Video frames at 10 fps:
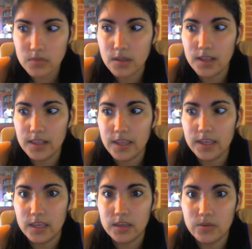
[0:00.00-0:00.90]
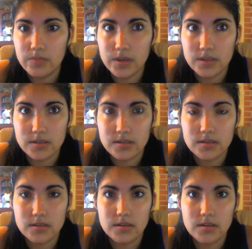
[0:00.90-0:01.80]
I like
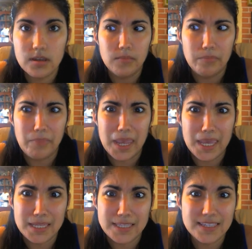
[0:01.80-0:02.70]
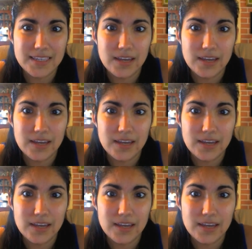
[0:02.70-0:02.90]
Incubus bands.